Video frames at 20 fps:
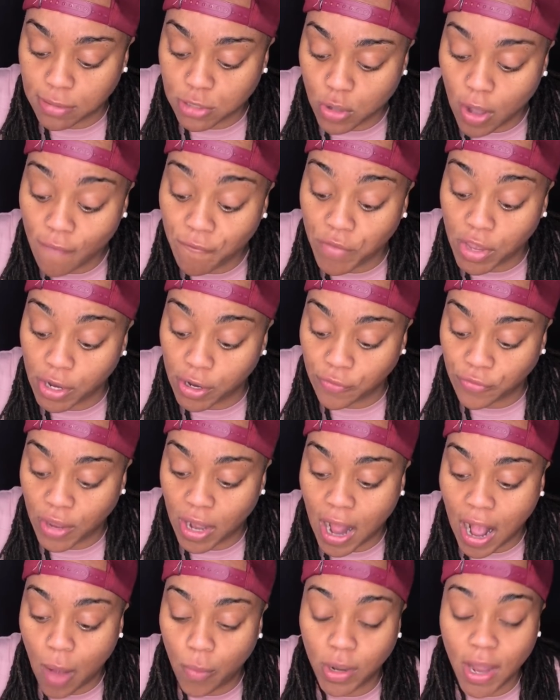So I figured
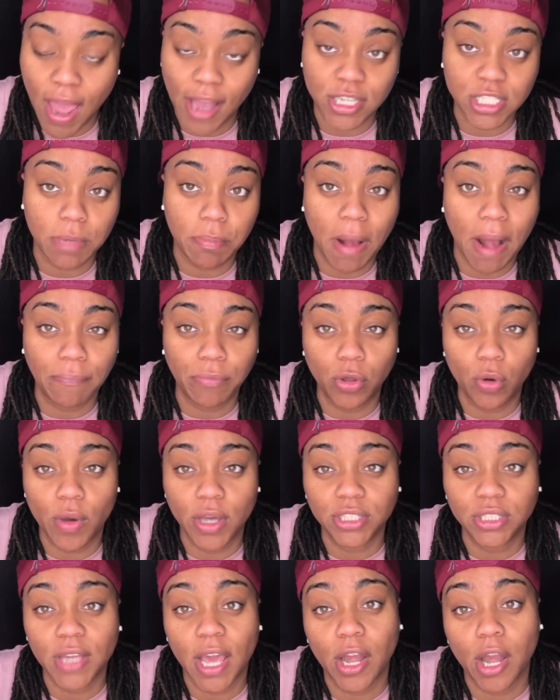that I would actually pop the
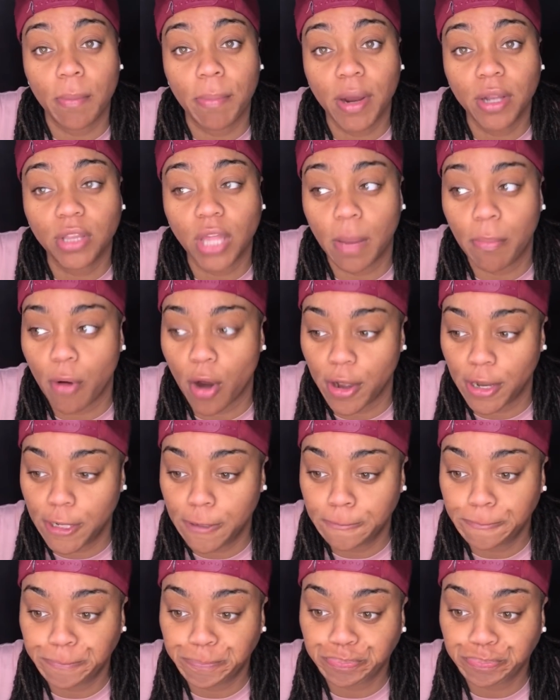question at her birthday party.